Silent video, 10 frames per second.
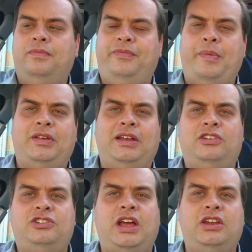The
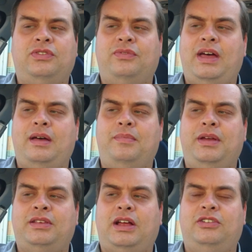percentage change to them
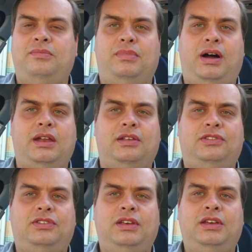is actually
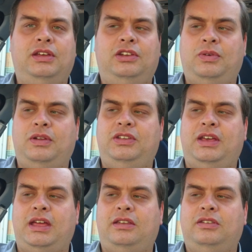minus
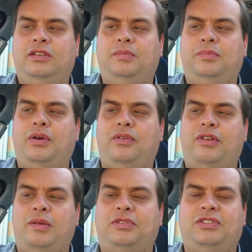
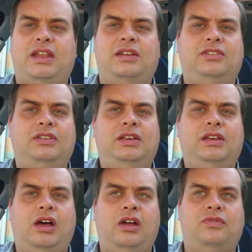28.3%
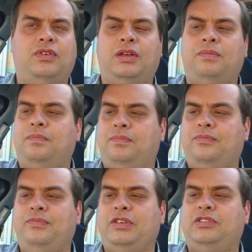over
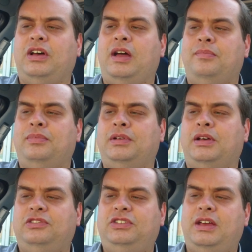this time
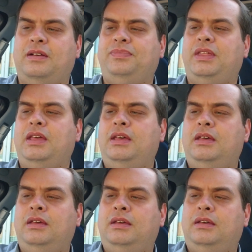last year.
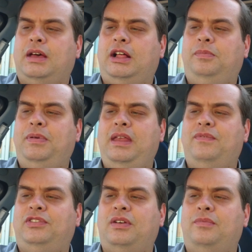
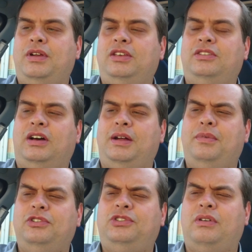Alpine, for some reason, I'm
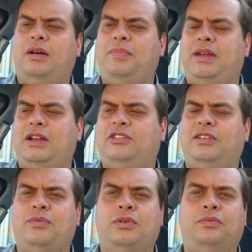not sure Alpine
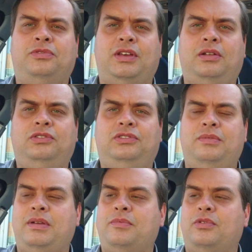actually will sell
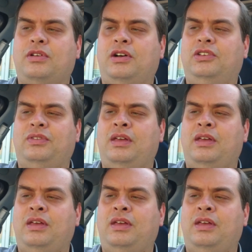too many more cars.